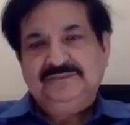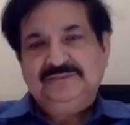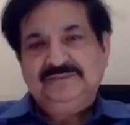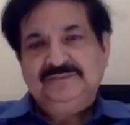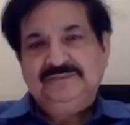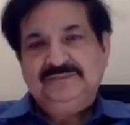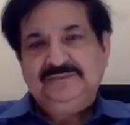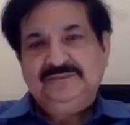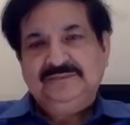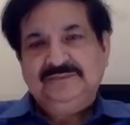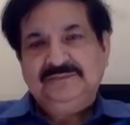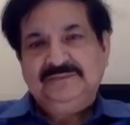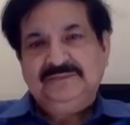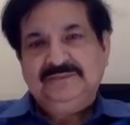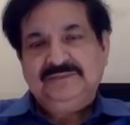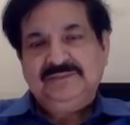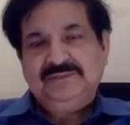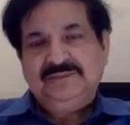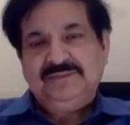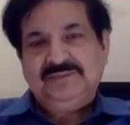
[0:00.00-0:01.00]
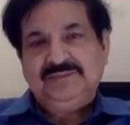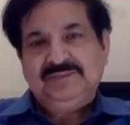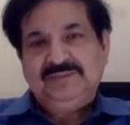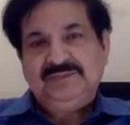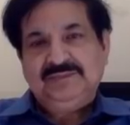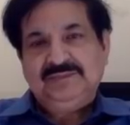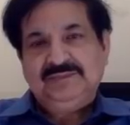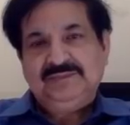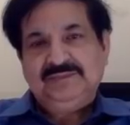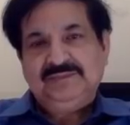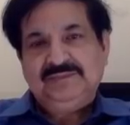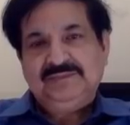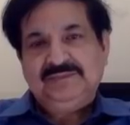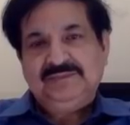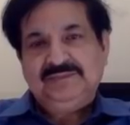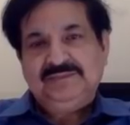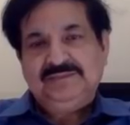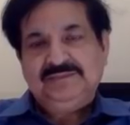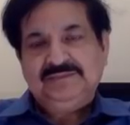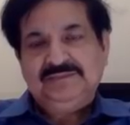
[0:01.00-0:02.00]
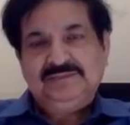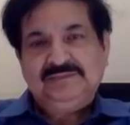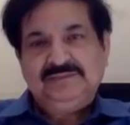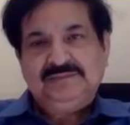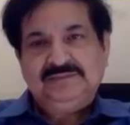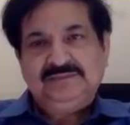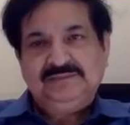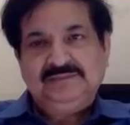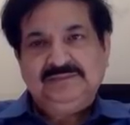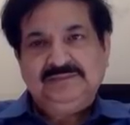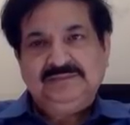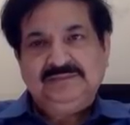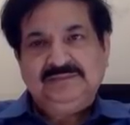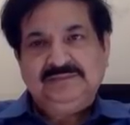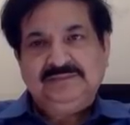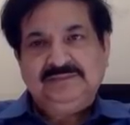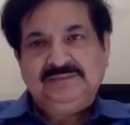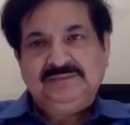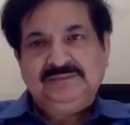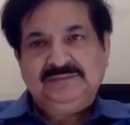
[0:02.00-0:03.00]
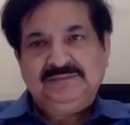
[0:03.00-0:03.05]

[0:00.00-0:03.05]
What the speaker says: (not speaking)